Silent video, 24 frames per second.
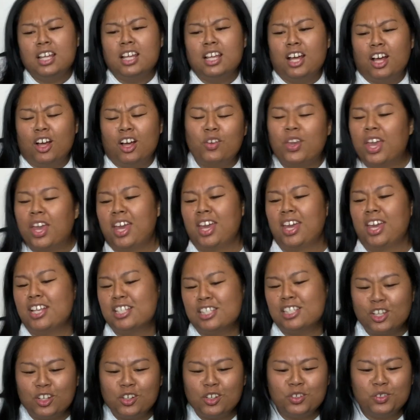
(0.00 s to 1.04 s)
Okay,
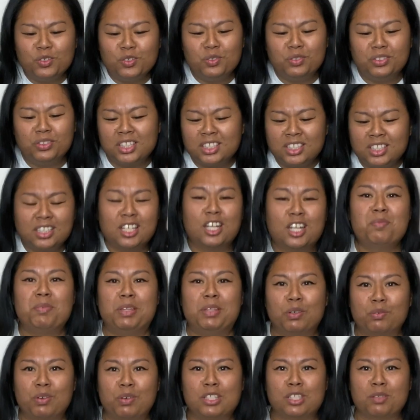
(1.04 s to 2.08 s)
so this is gonna be the
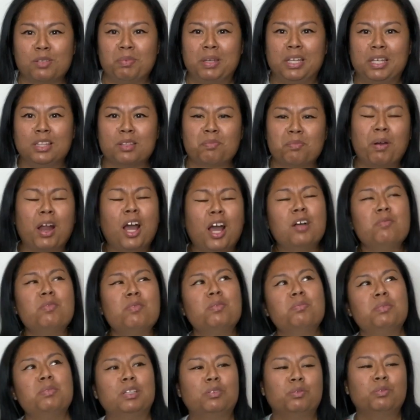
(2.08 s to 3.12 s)
recipe. The problem
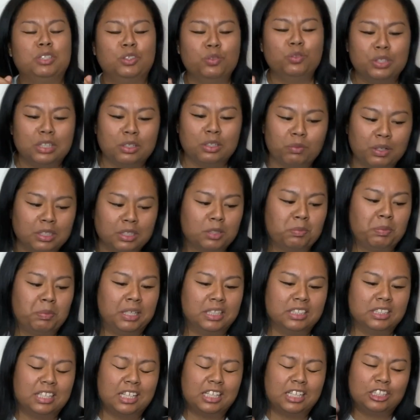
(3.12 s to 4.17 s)
with doing the recipe
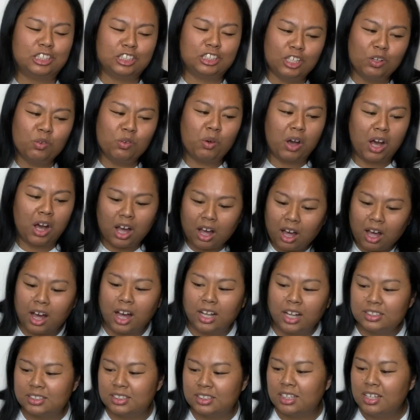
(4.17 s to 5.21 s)
is that it's so
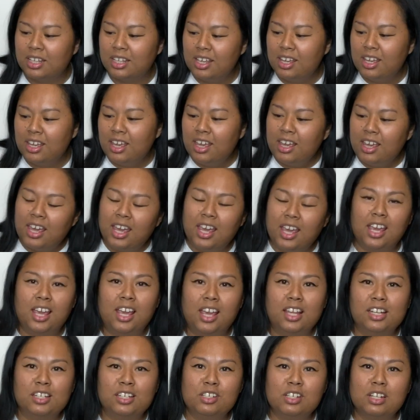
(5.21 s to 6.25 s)
hot.
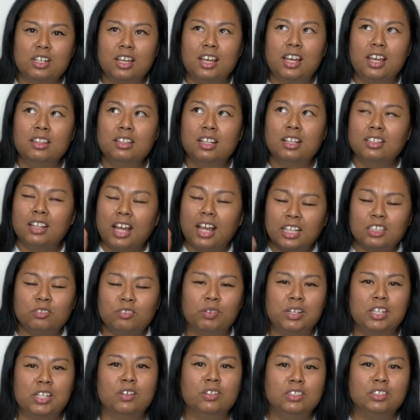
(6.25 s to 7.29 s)
And in the last
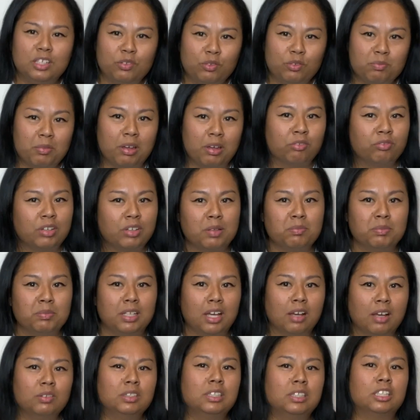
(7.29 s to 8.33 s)
video I did with my family,
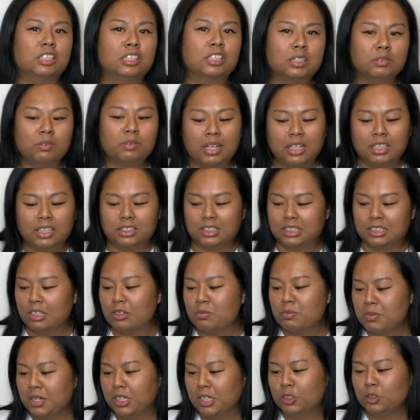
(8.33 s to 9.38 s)
I was like sweating so
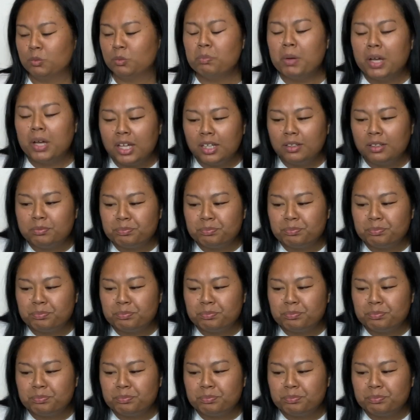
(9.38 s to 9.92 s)
much, but